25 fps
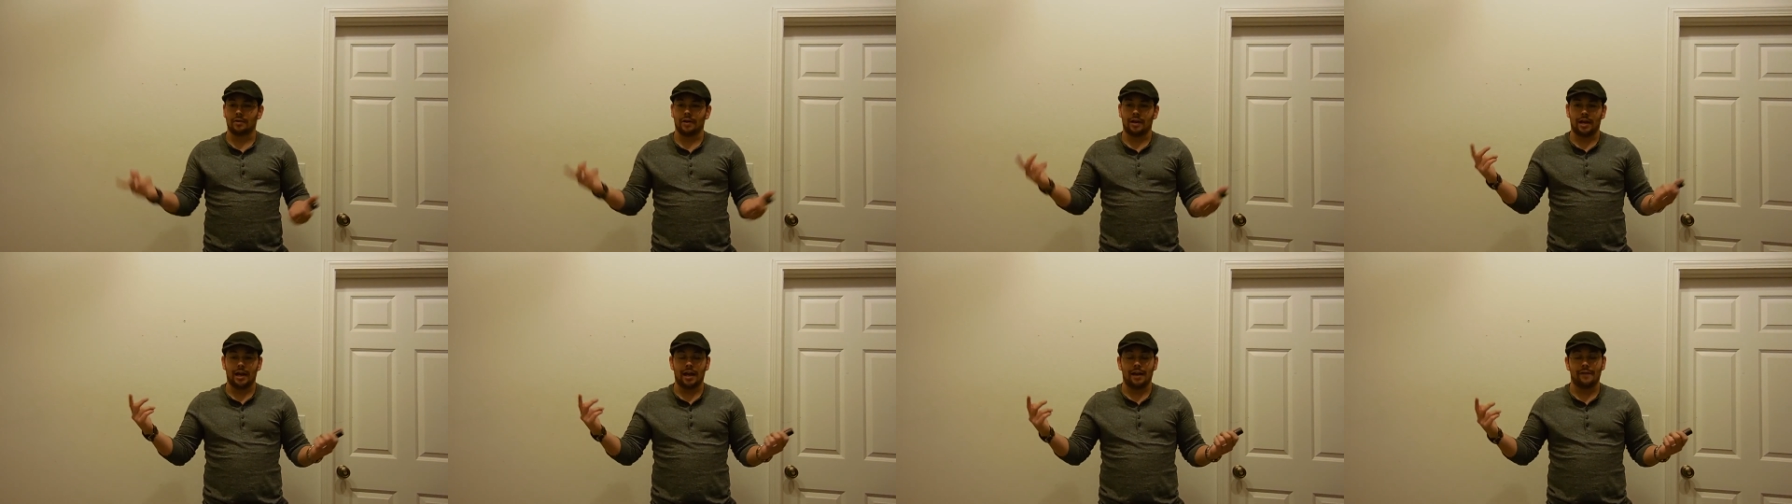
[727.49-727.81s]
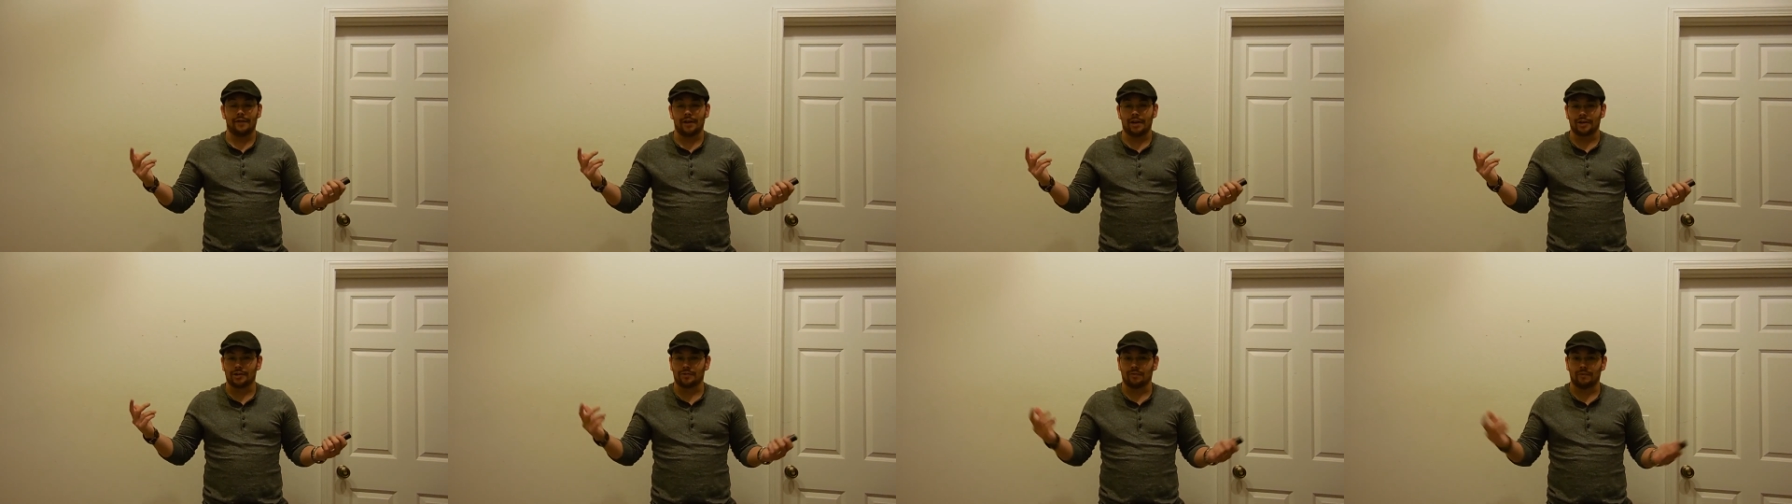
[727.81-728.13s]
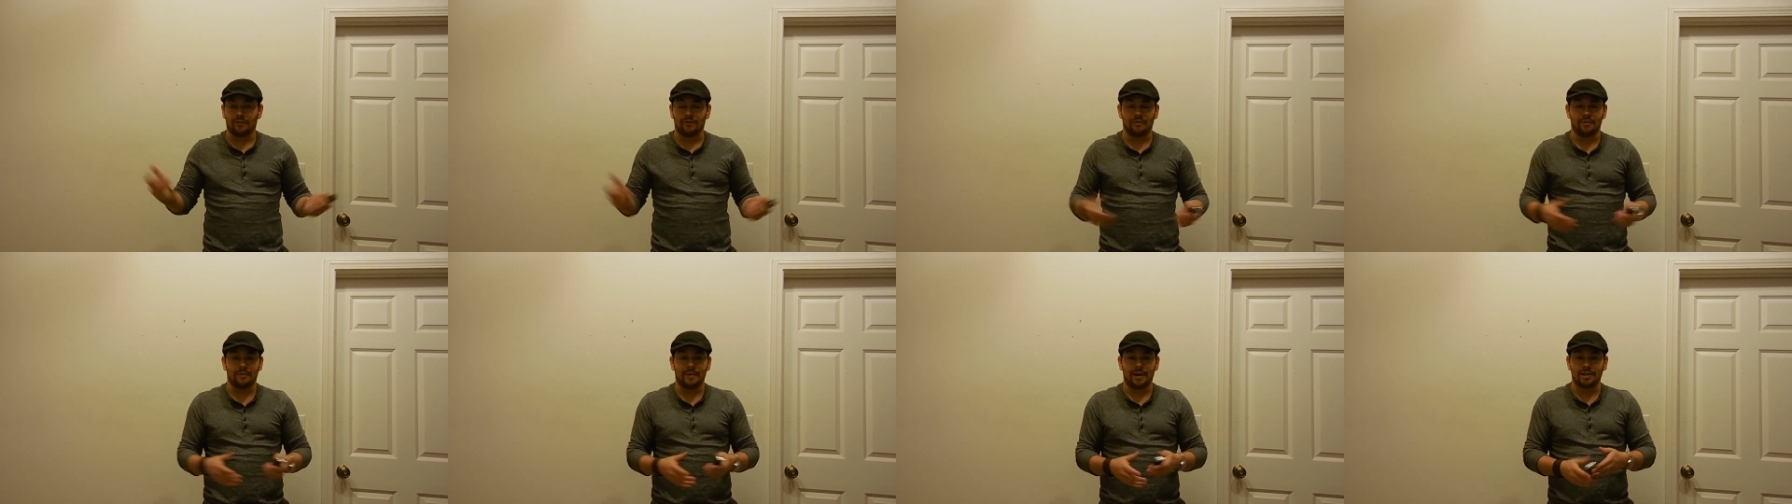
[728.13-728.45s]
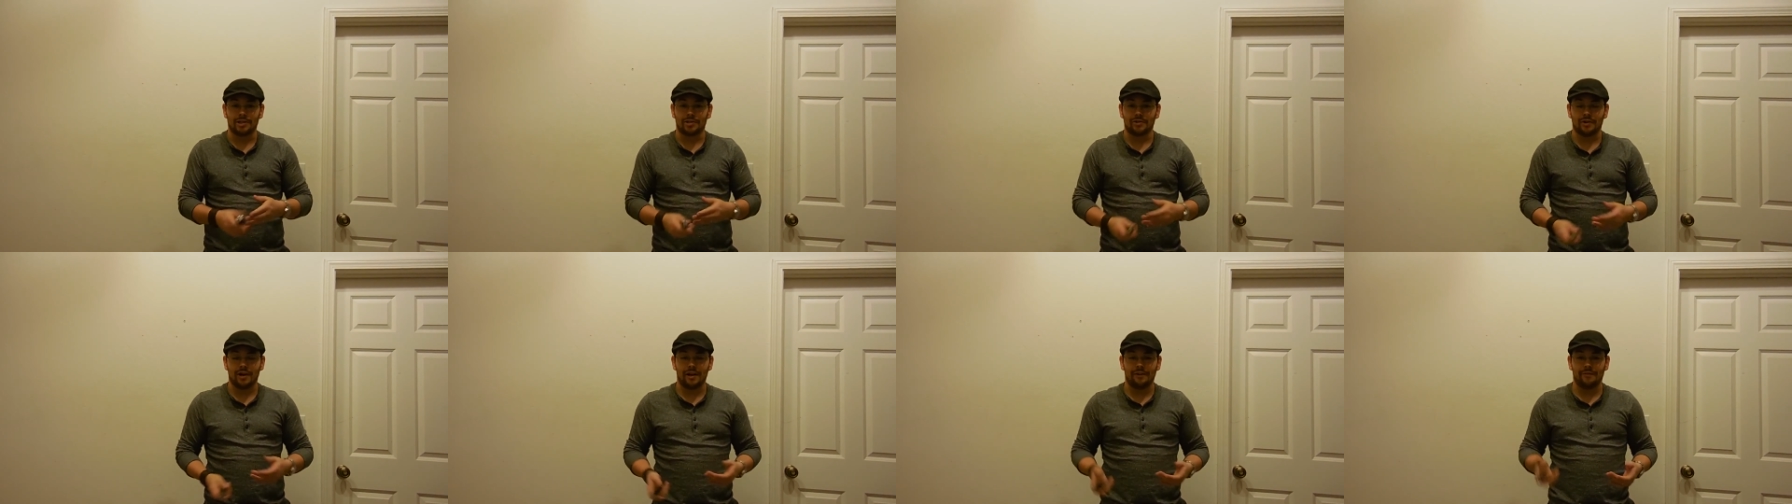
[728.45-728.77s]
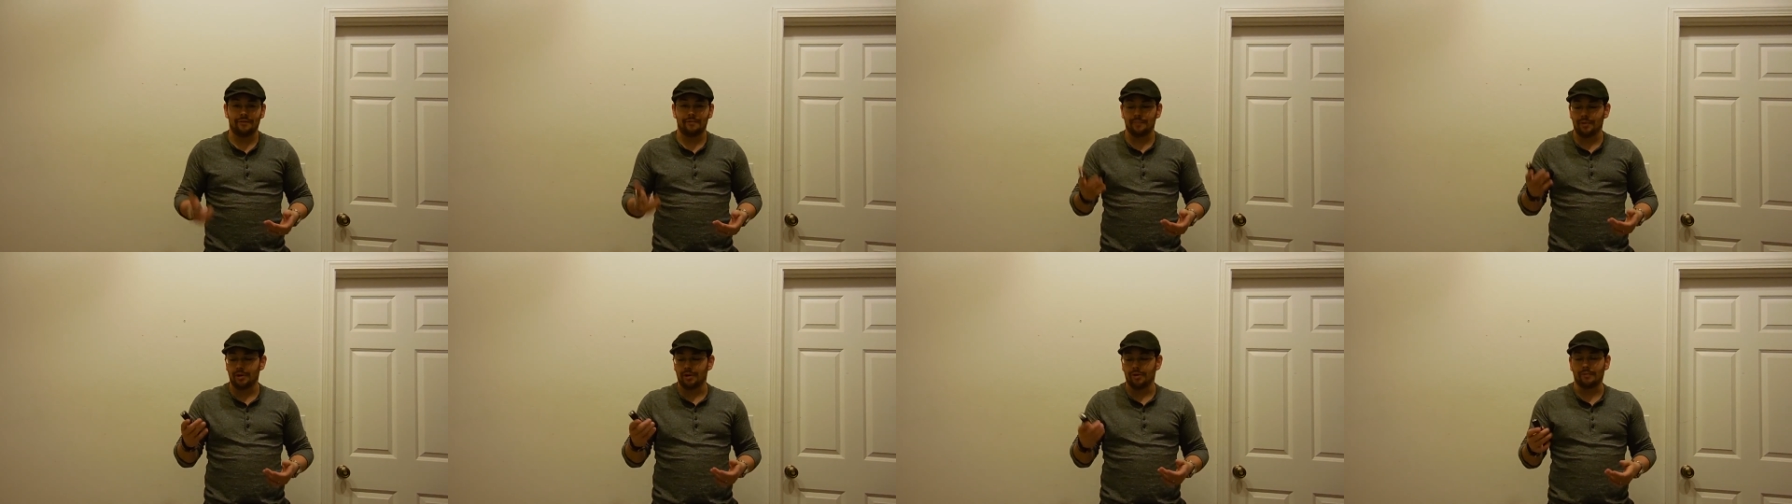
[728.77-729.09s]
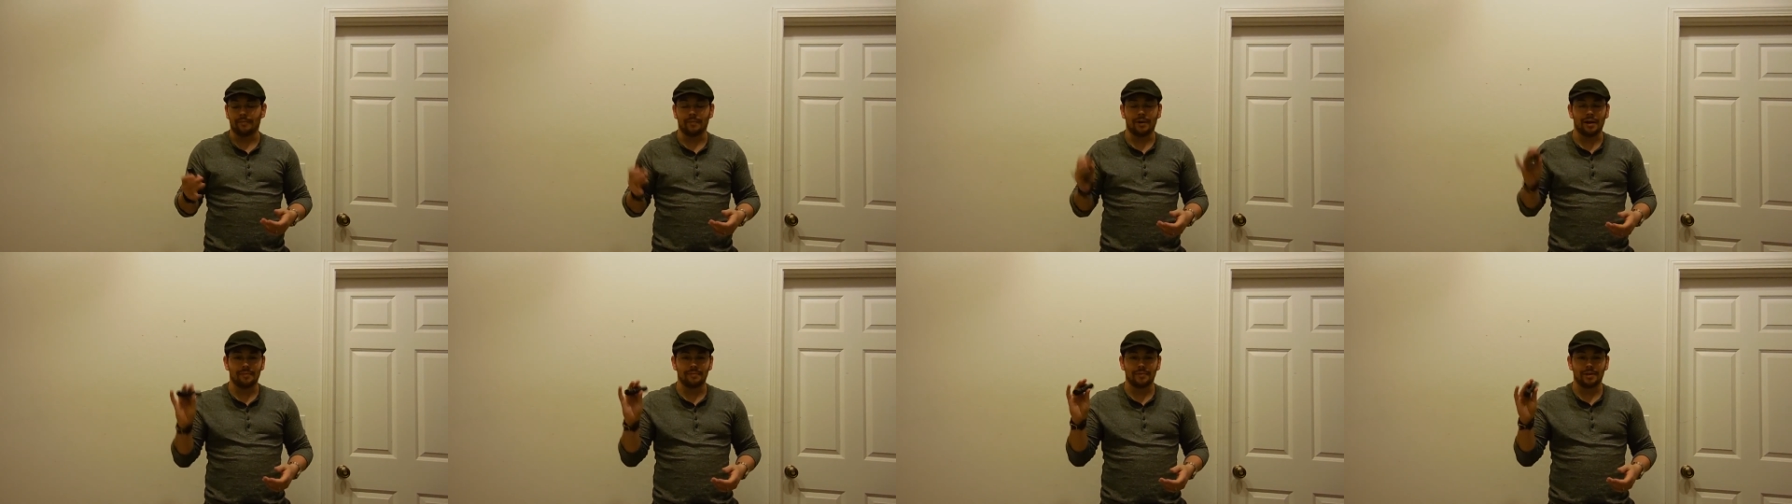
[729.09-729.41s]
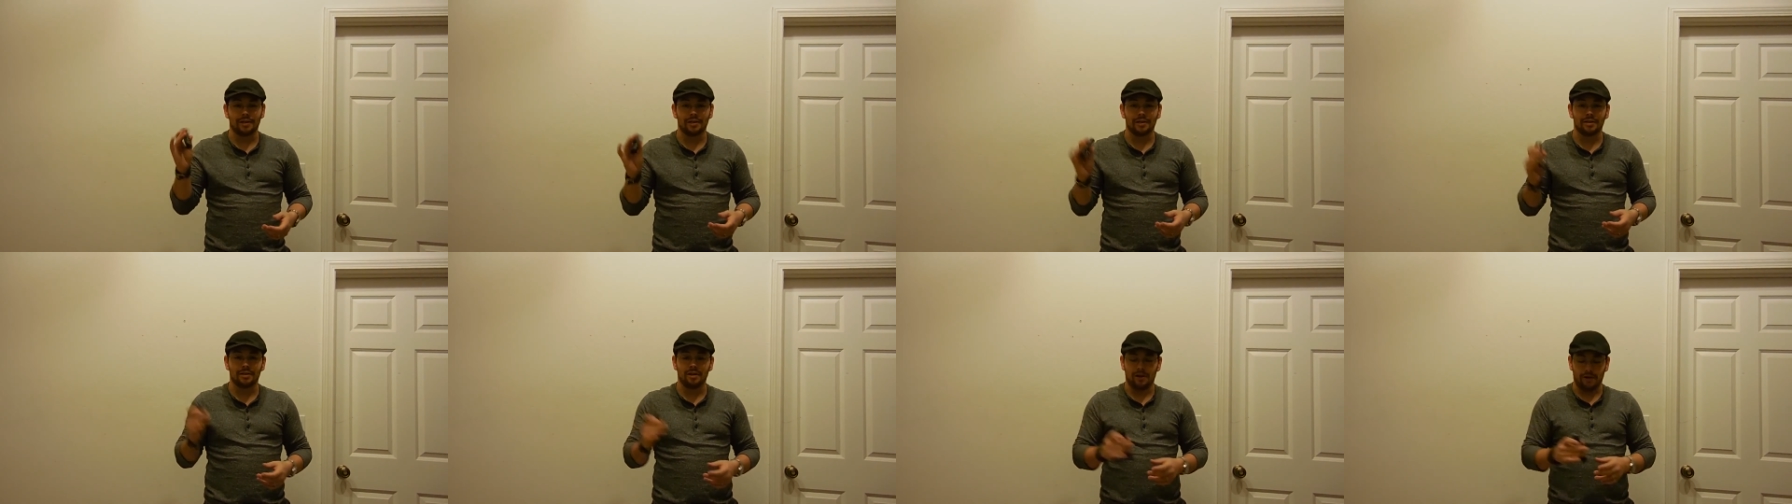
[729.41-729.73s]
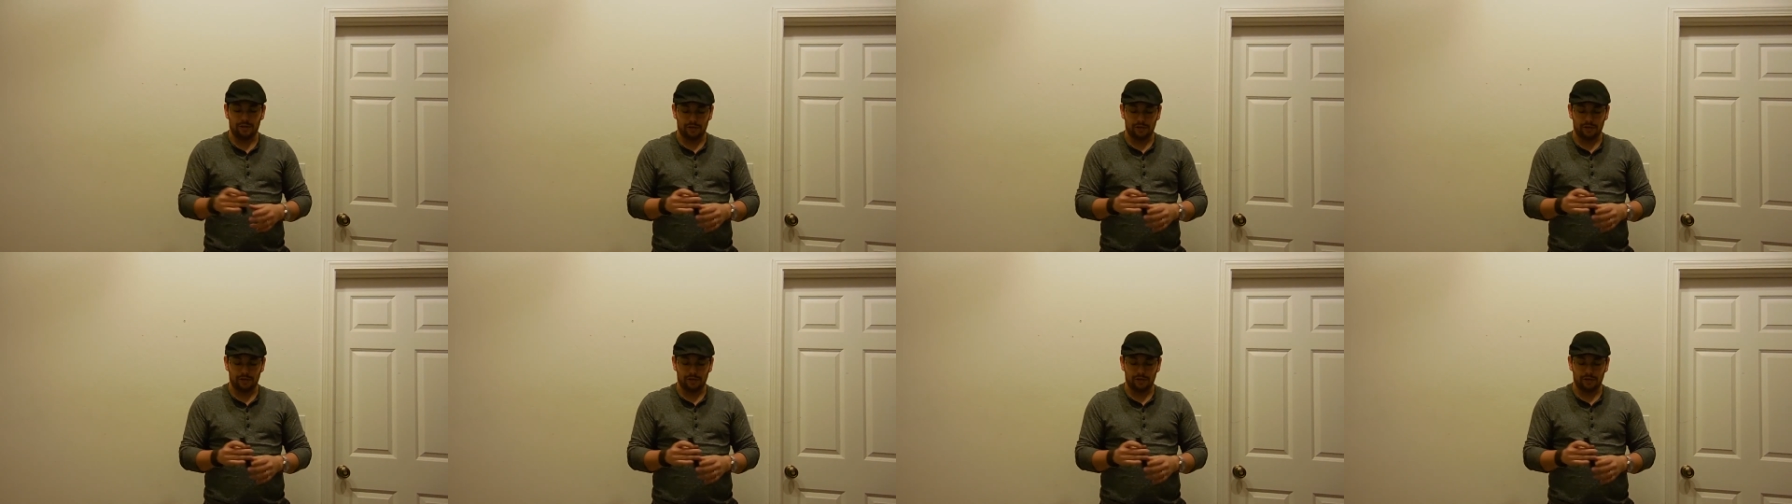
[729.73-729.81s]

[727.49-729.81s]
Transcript: I have an extra one for my Strife, boom, I'm good to go.